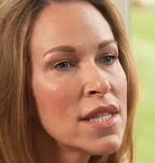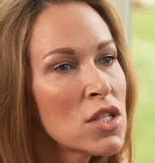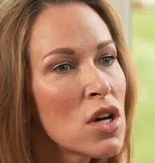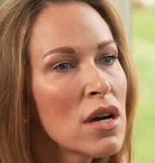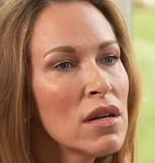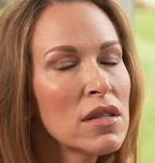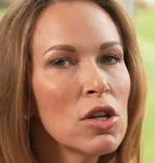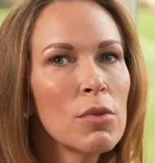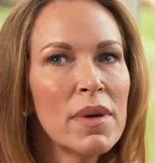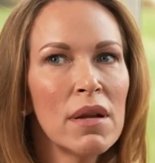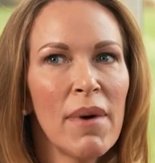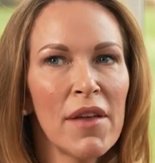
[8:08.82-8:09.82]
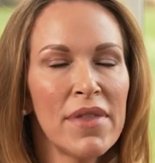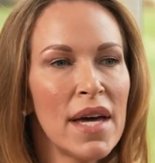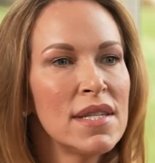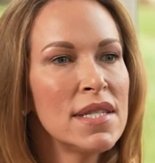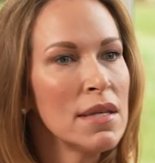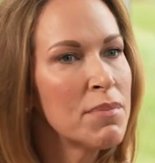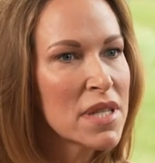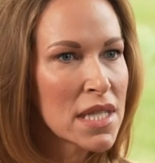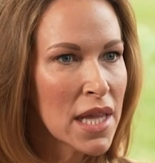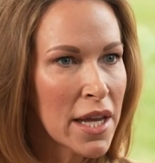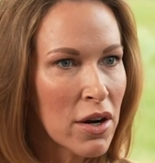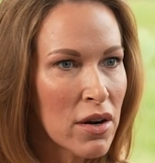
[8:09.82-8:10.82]
talk a little bit about that deepest
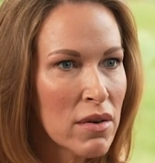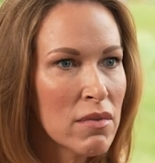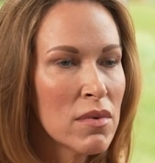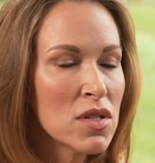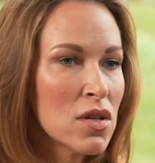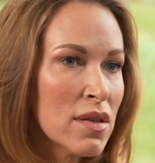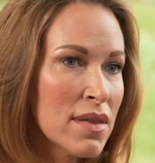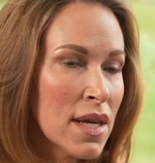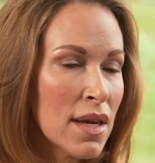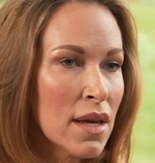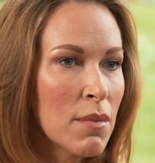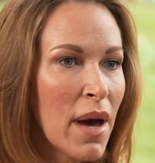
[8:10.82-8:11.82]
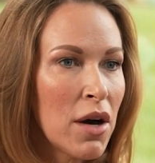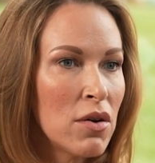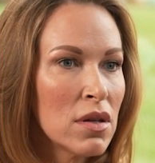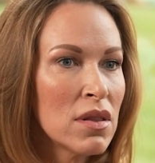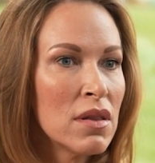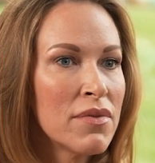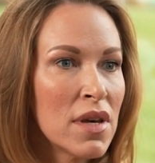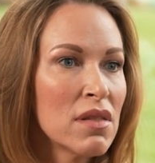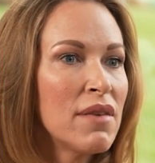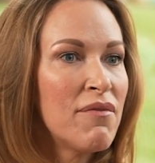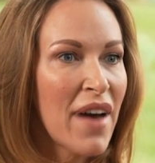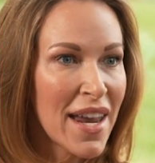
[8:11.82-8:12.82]
layer, thinking about the
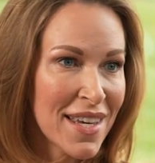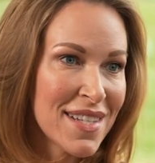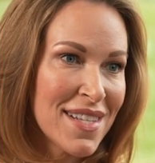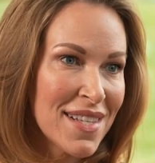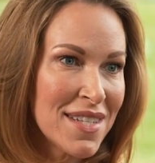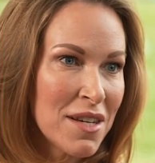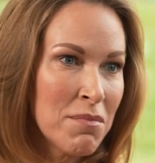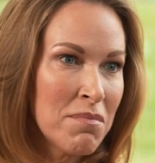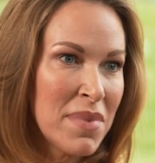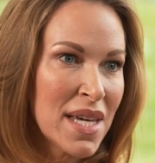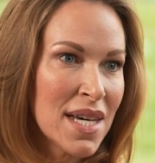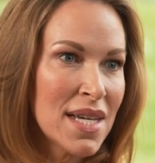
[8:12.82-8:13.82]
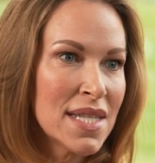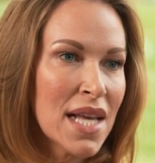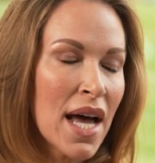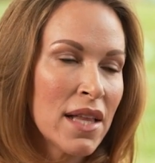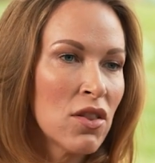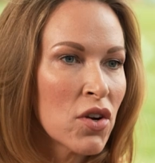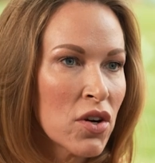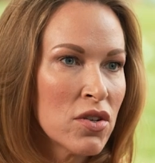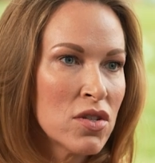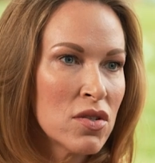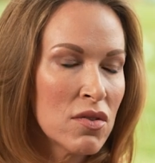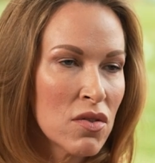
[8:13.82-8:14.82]
lymphatic system, because I
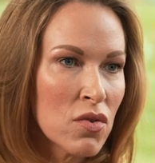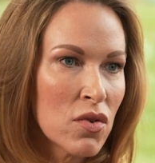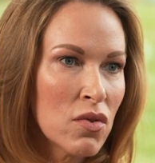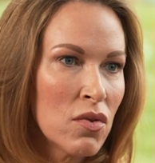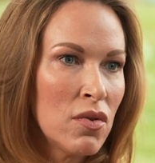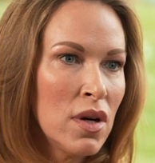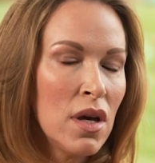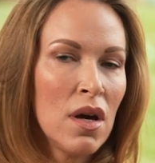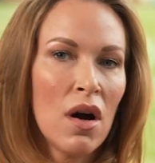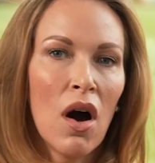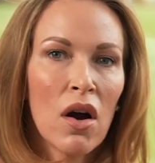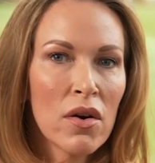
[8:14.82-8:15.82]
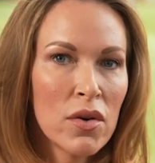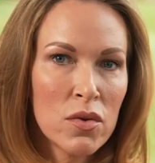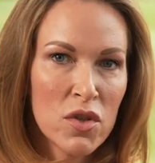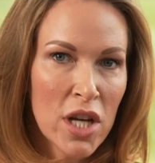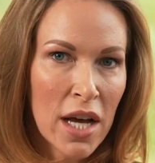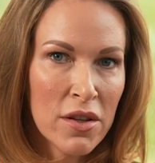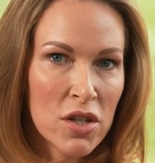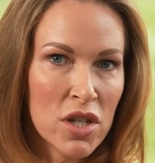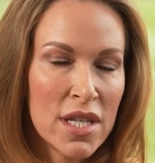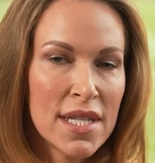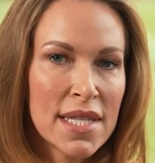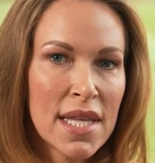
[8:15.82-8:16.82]
learned through our own
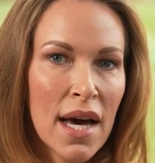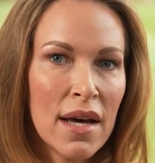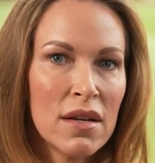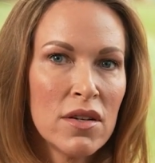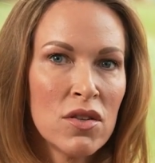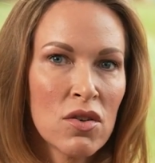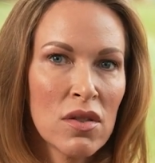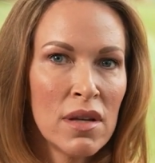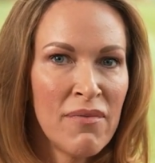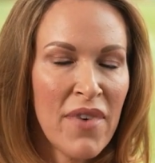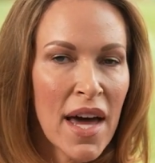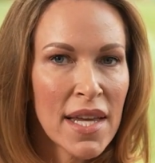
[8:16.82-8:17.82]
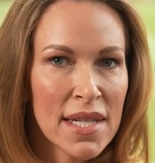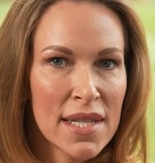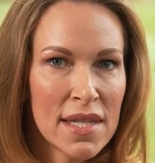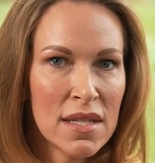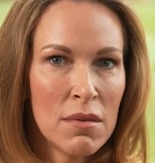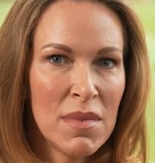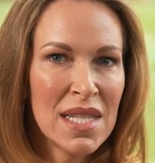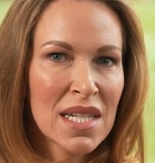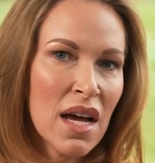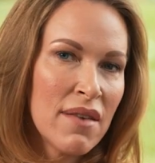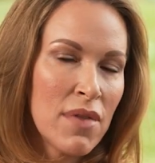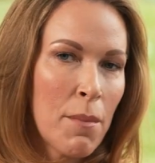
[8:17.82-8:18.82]
challenges that your lymphatic system is
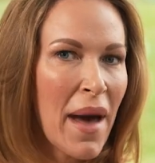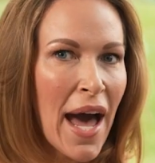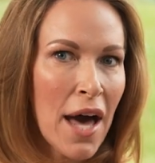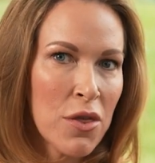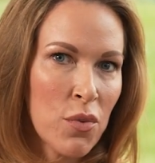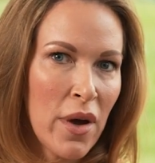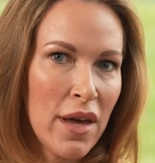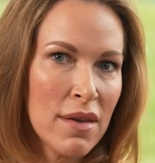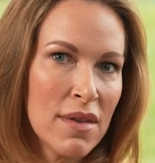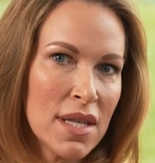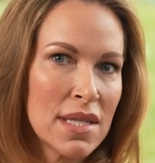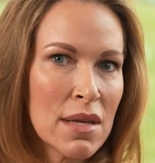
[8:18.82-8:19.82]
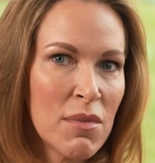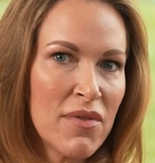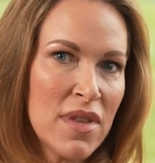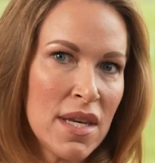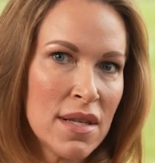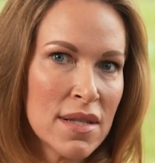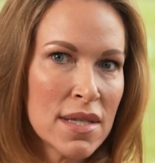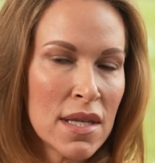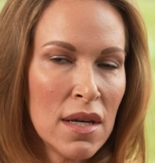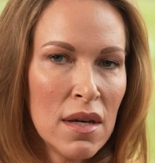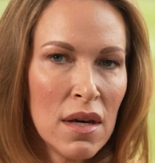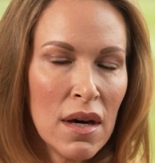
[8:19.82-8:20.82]
kind of the pathway that some of these
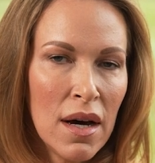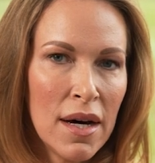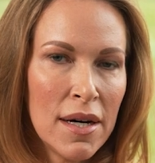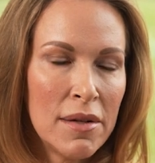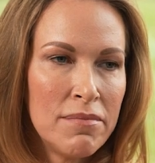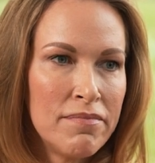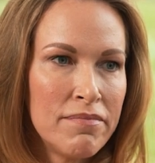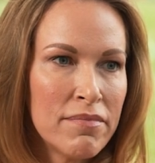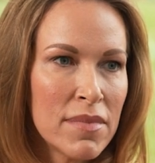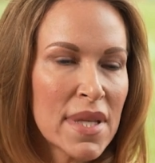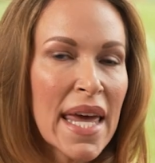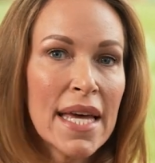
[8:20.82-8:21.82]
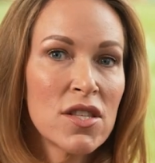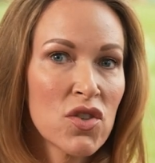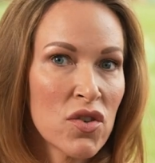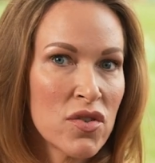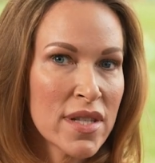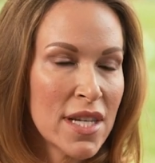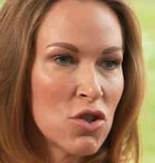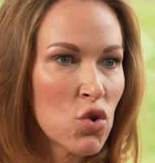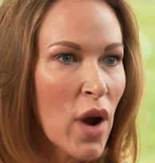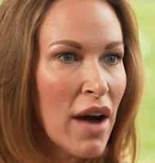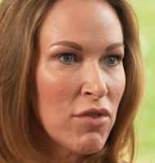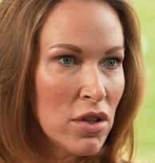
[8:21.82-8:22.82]
cancers can
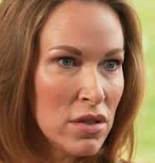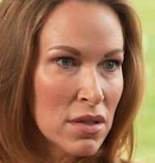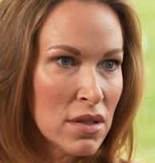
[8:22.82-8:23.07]
travel.